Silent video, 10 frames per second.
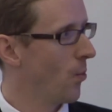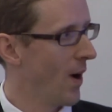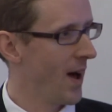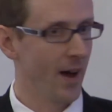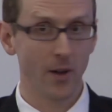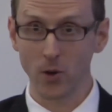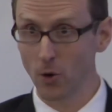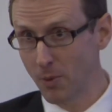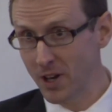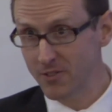where
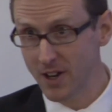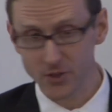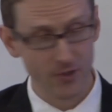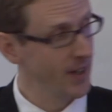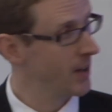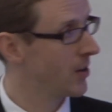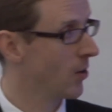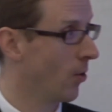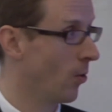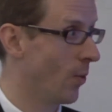you're manufacturing
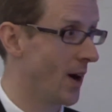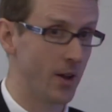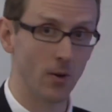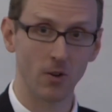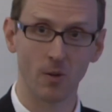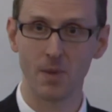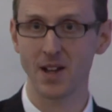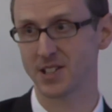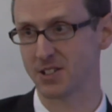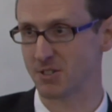or where your
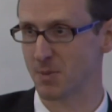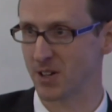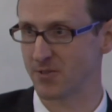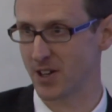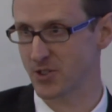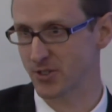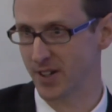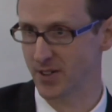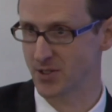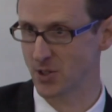competitor is
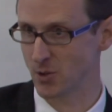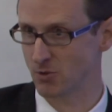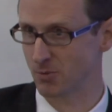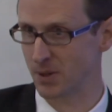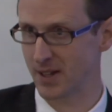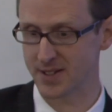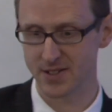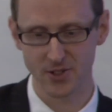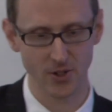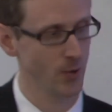manufacturing as a useful
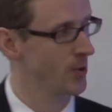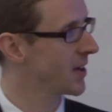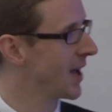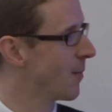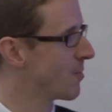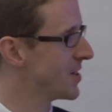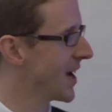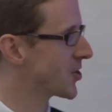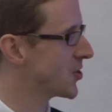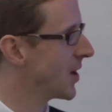place to get
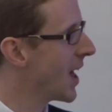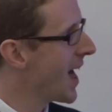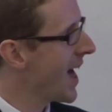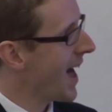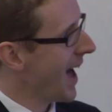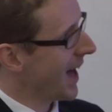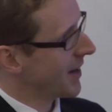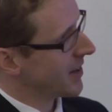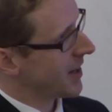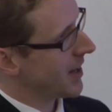protection. And